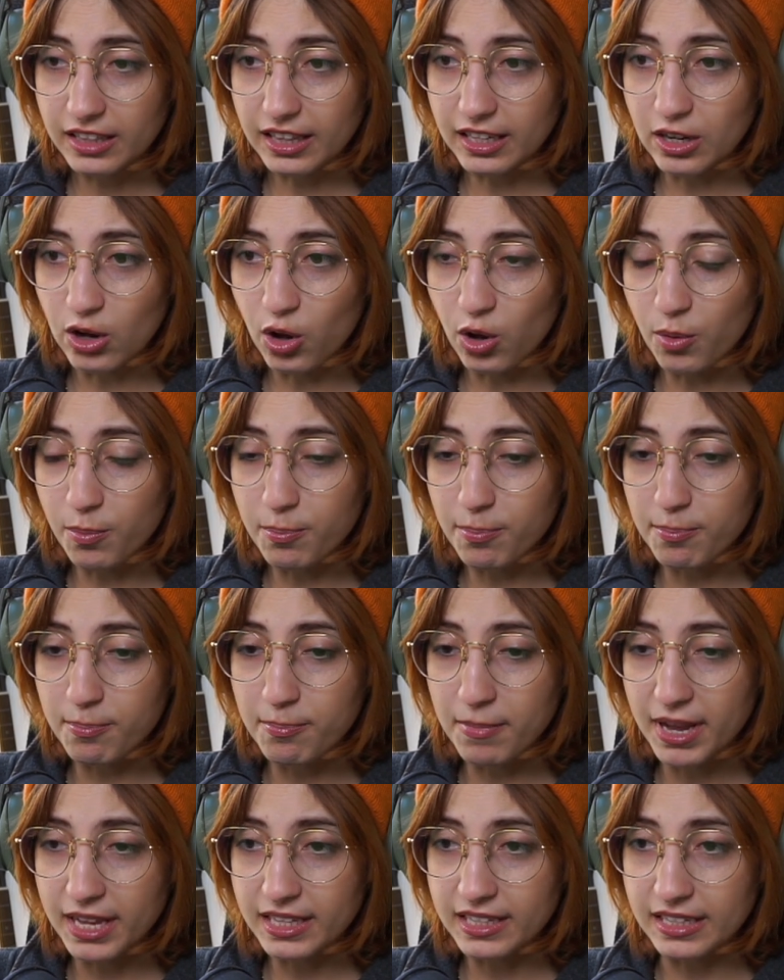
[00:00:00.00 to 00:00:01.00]
like a whole
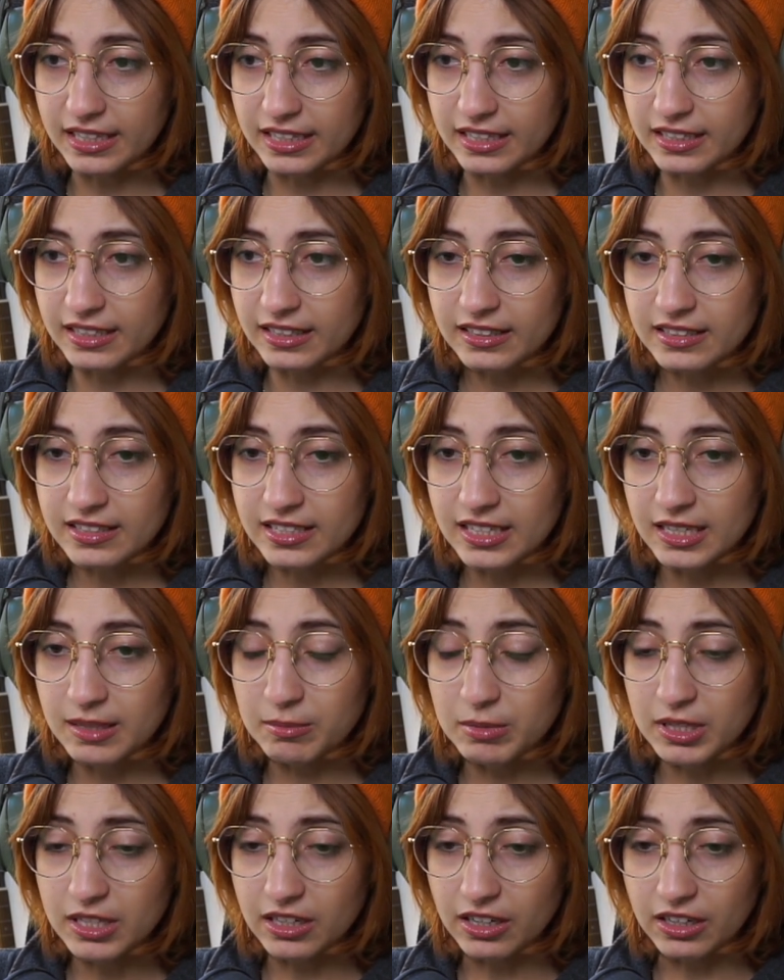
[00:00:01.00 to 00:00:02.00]
medic
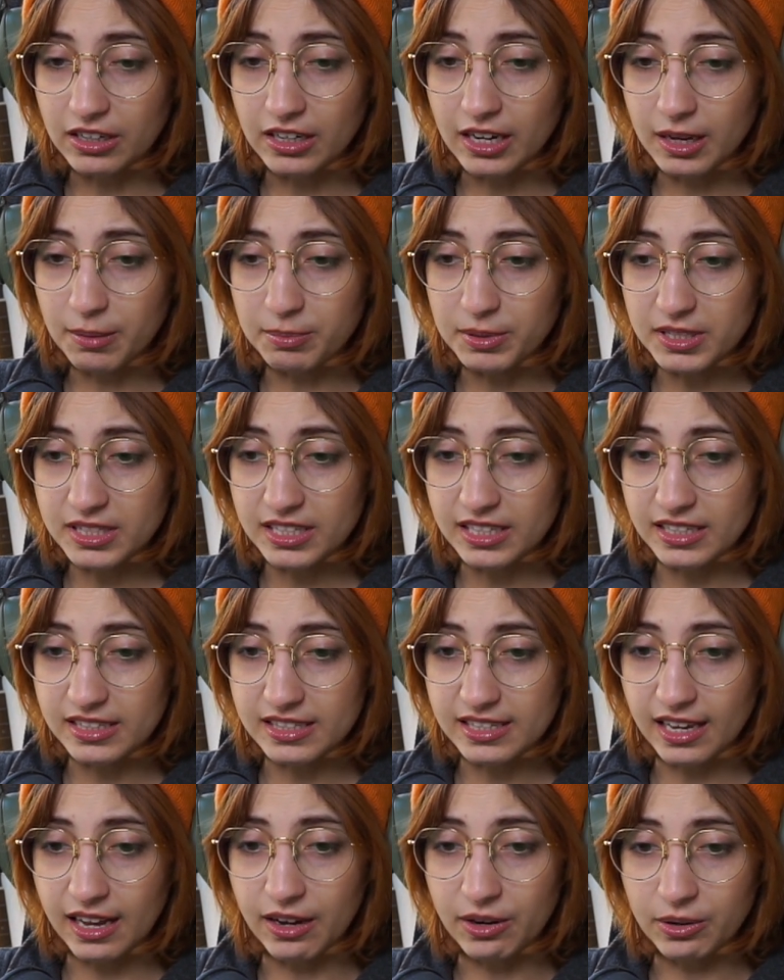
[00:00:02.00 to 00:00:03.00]
team here to help these
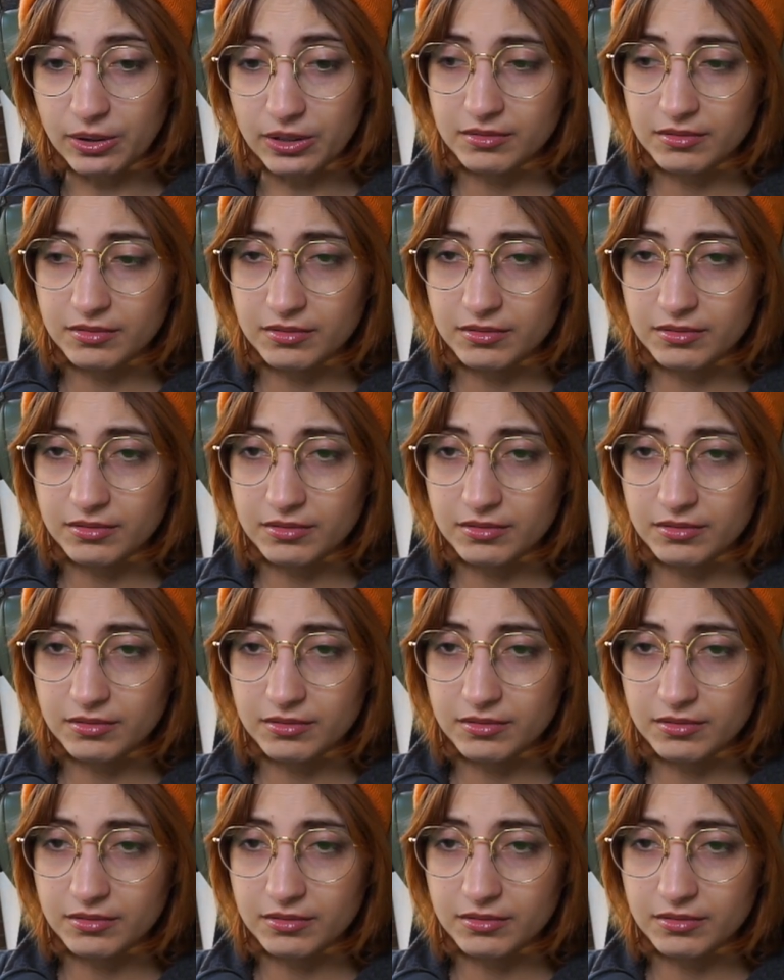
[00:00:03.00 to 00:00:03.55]
kids out. Oh,